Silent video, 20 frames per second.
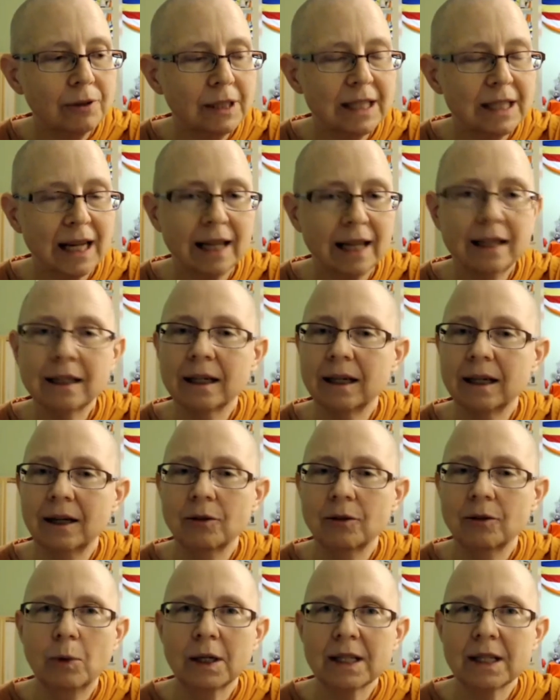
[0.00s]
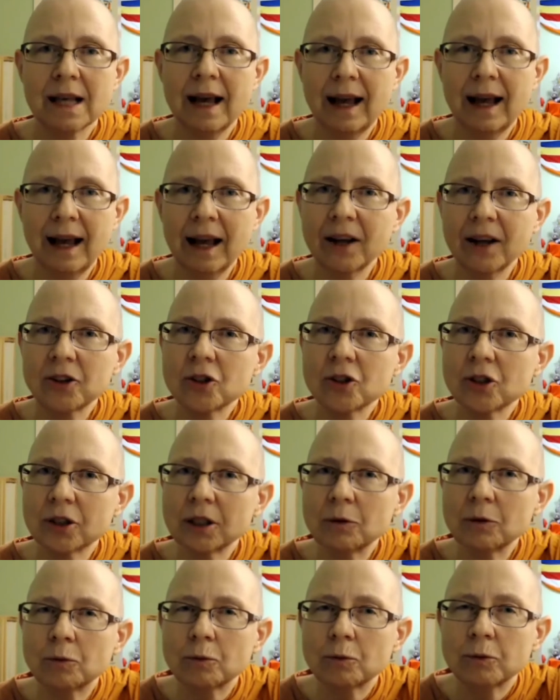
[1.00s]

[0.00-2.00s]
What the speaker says: data of what's actually